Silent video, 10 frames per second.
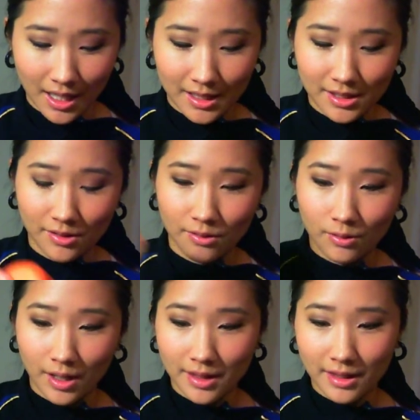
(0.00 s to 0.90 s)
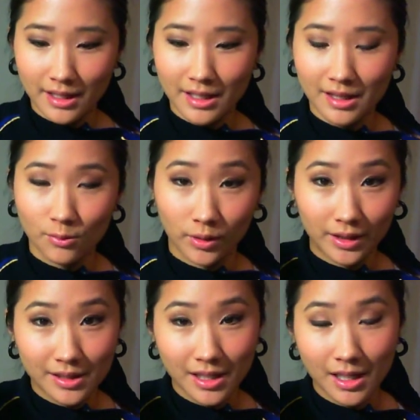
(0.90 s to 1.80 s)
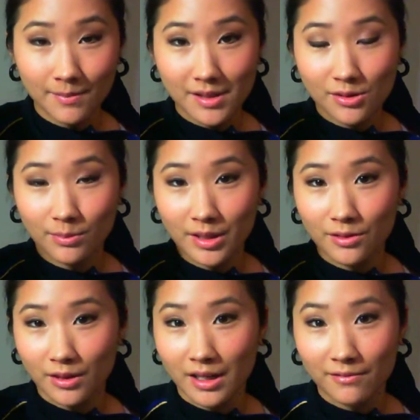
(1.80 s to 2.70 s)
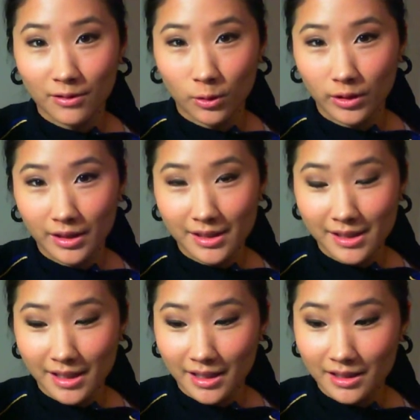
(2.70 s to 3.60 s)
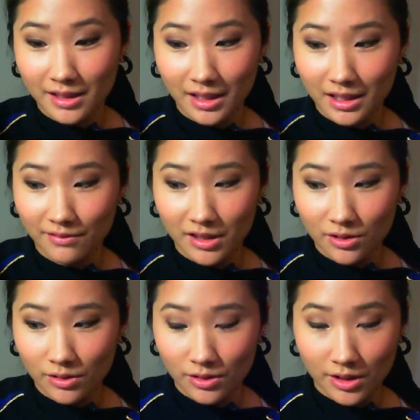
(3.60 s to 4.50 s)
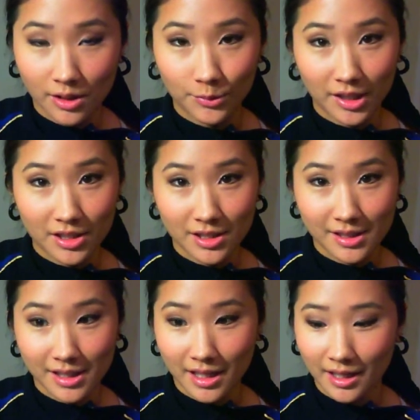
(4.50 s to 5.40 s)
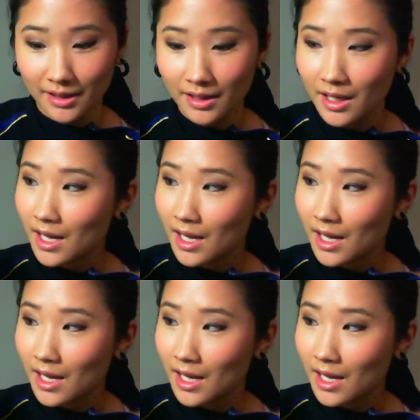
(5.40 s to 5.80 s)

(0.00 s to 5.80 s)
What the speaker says: And so I think in the winter time this would be great for oily skin individuals or combination skin.